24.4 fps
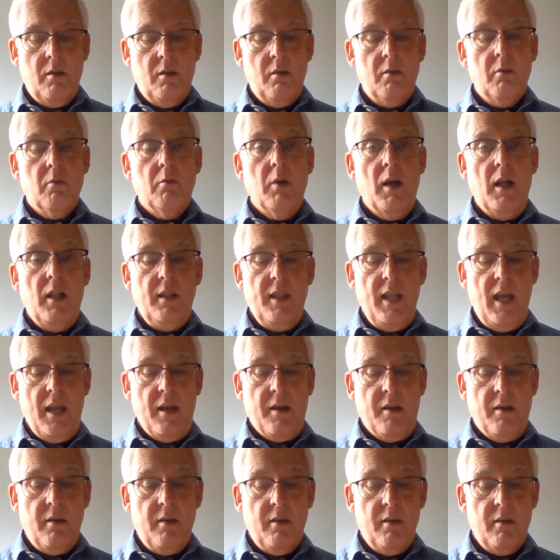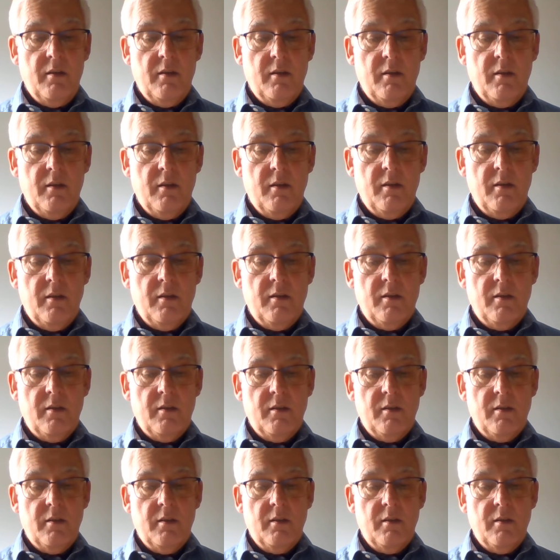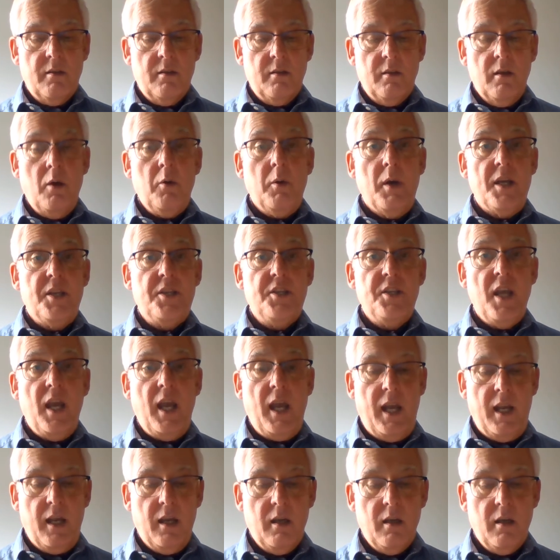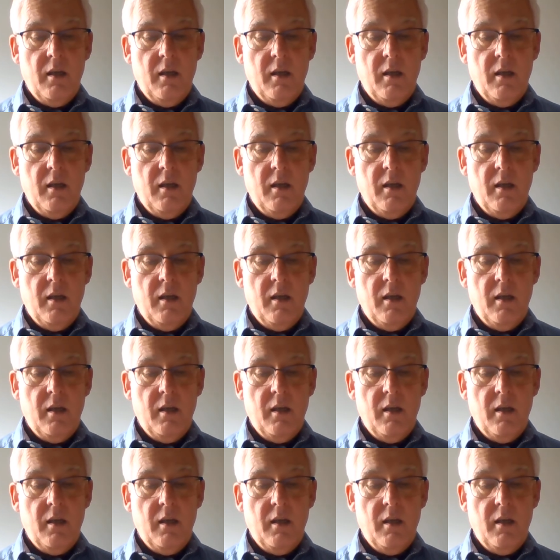Well then. Oh, I say,